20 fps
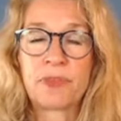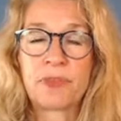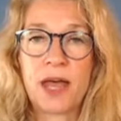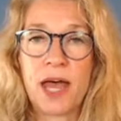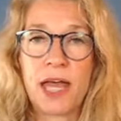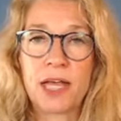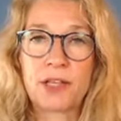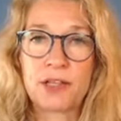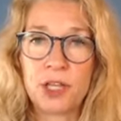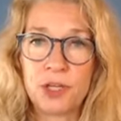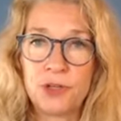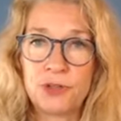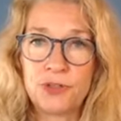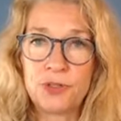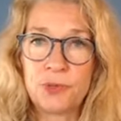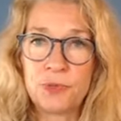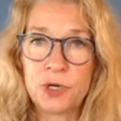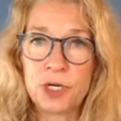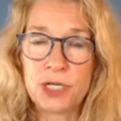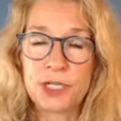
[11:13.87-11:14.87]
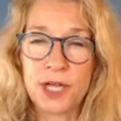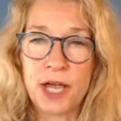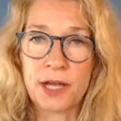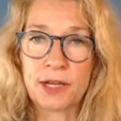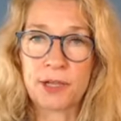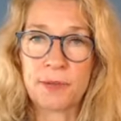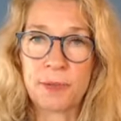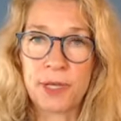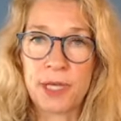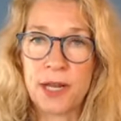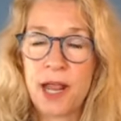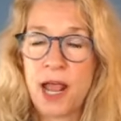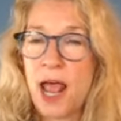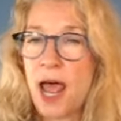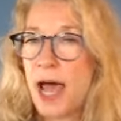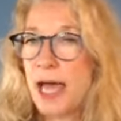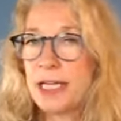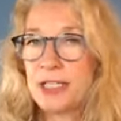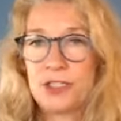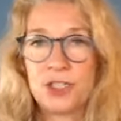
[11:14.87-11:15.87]
I close the Word document.
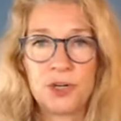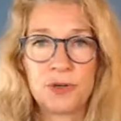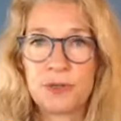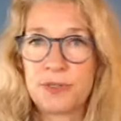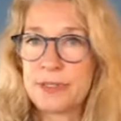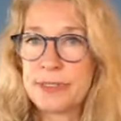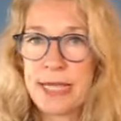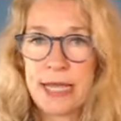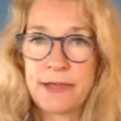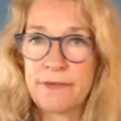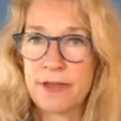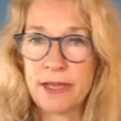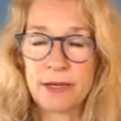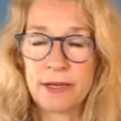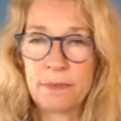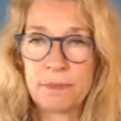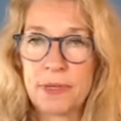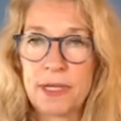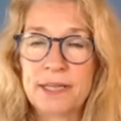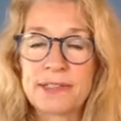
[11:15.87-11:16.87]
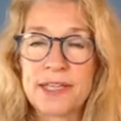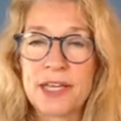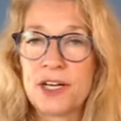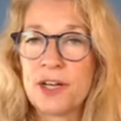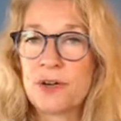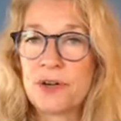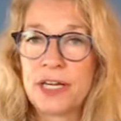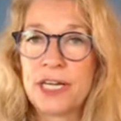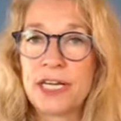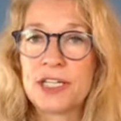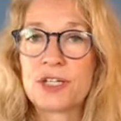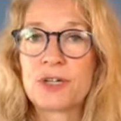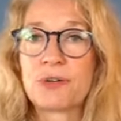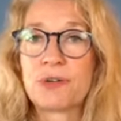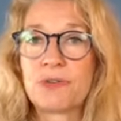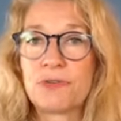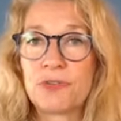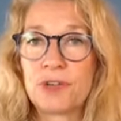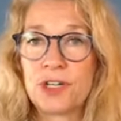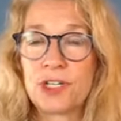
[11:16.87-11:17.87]
I don't save it because I don't need to
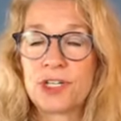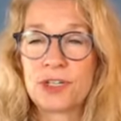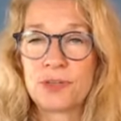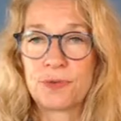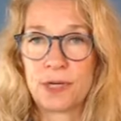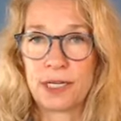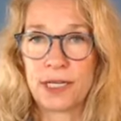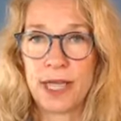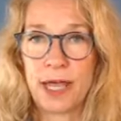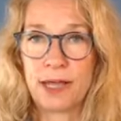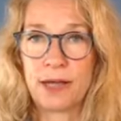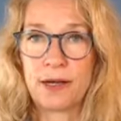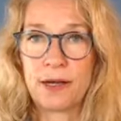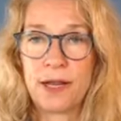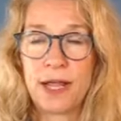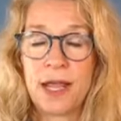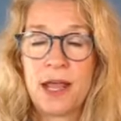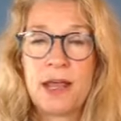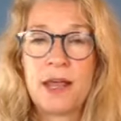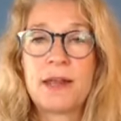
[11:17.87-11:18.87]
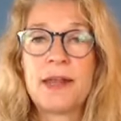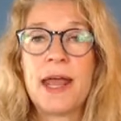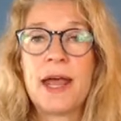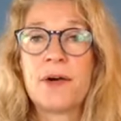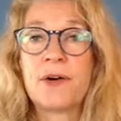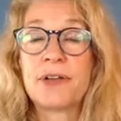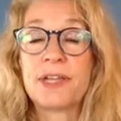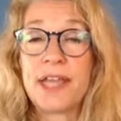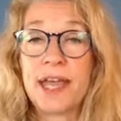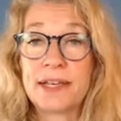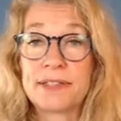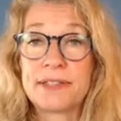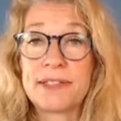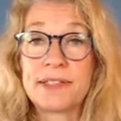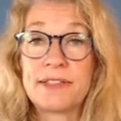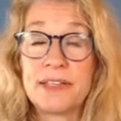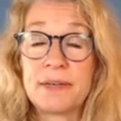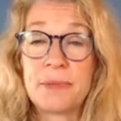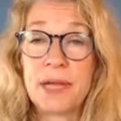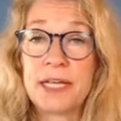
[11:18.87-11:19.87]
refer to it again. Now, yes,
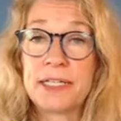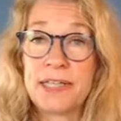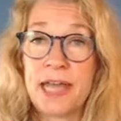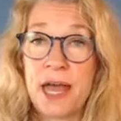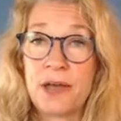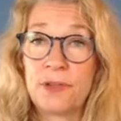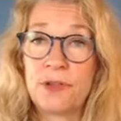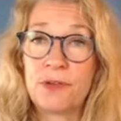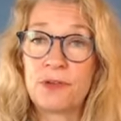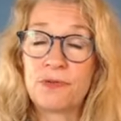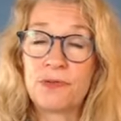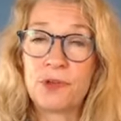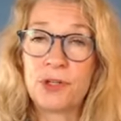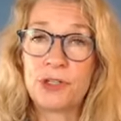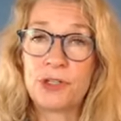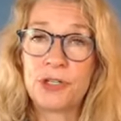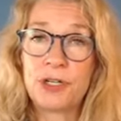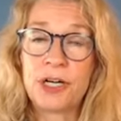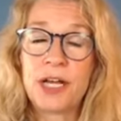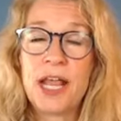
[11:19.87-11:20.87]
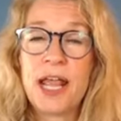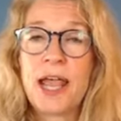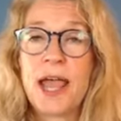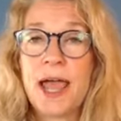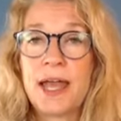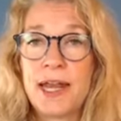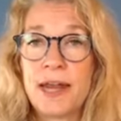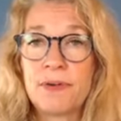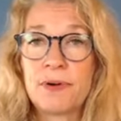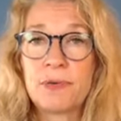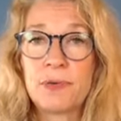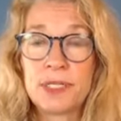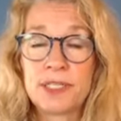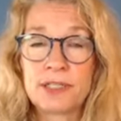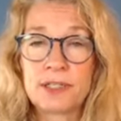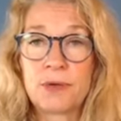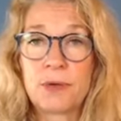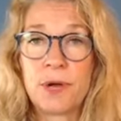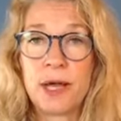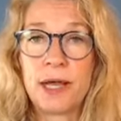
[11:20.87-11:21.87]
it's in my download folder, and every once
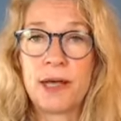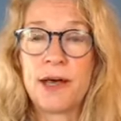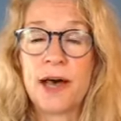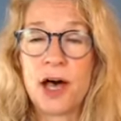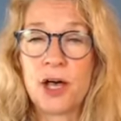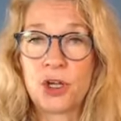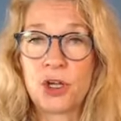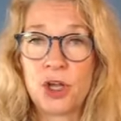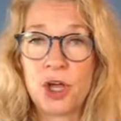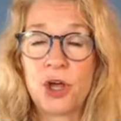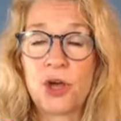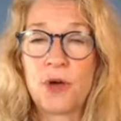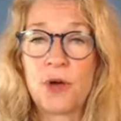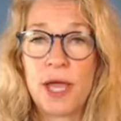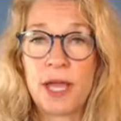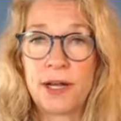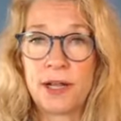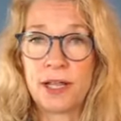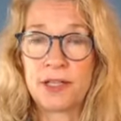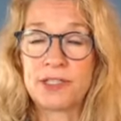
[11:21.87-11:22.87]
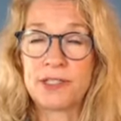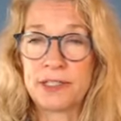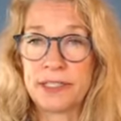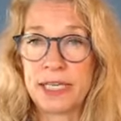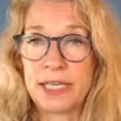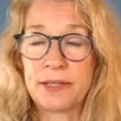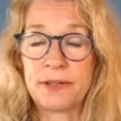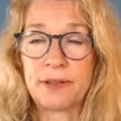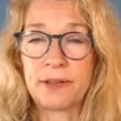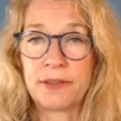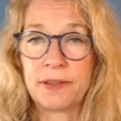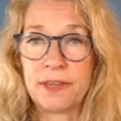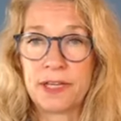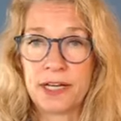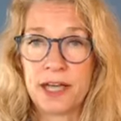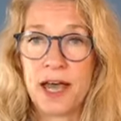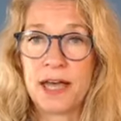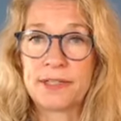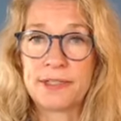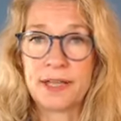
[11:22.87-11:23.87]
in a while I'll go and I'll delete the
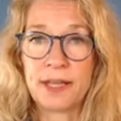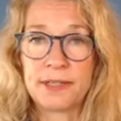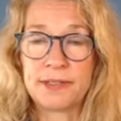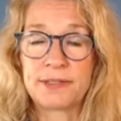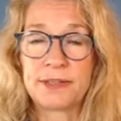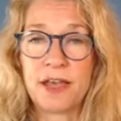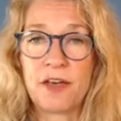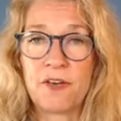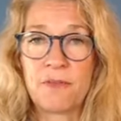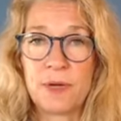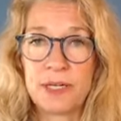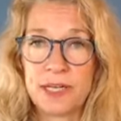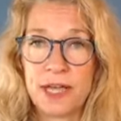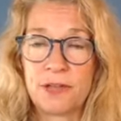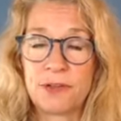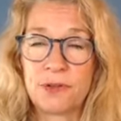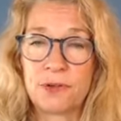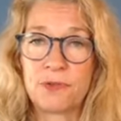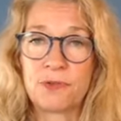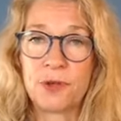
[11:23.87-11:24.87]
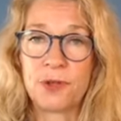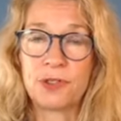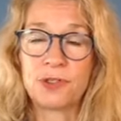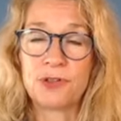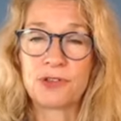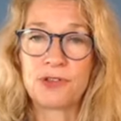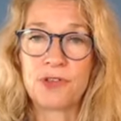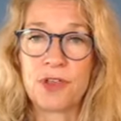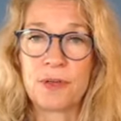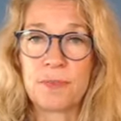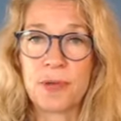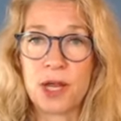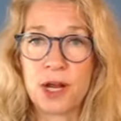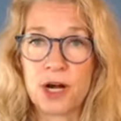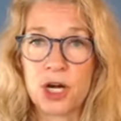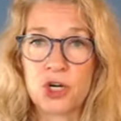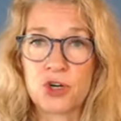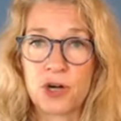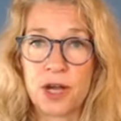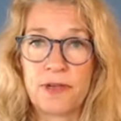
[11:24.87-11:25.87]
contents of my download folder so that my
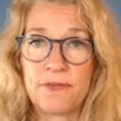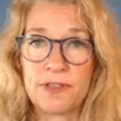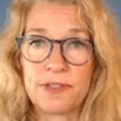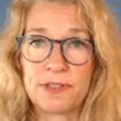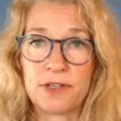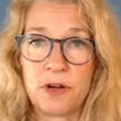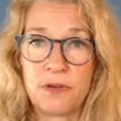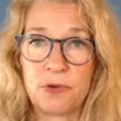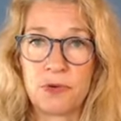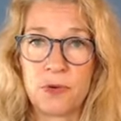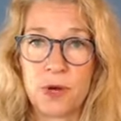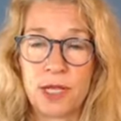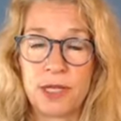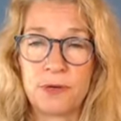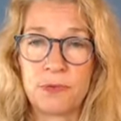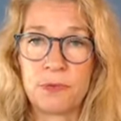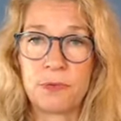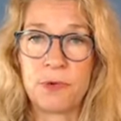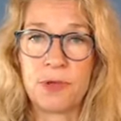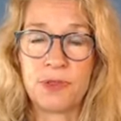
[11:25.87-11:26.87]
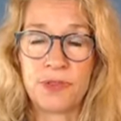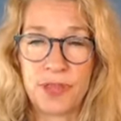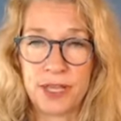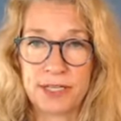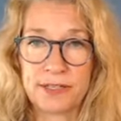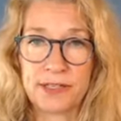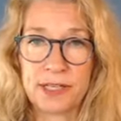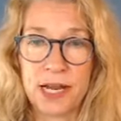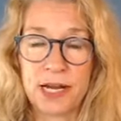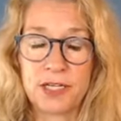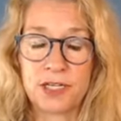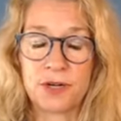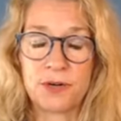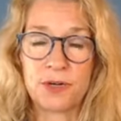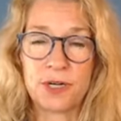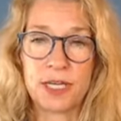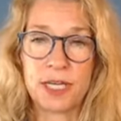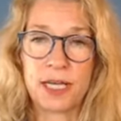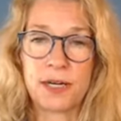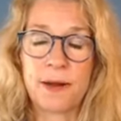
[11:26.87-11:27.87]
hard drive isn't overrun with things that I don't
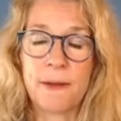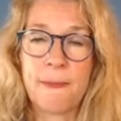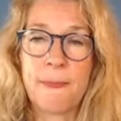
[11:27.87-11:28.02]
need.